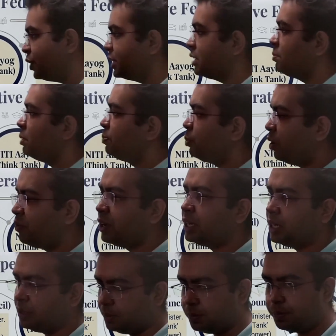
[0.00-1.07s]
for example,
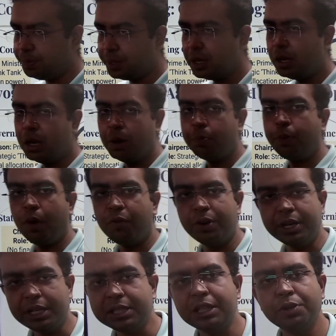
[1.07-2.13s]
poverty.
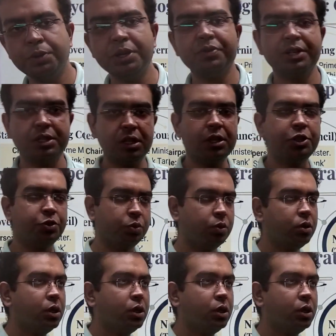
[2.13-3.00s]
Poverty is a universal issue.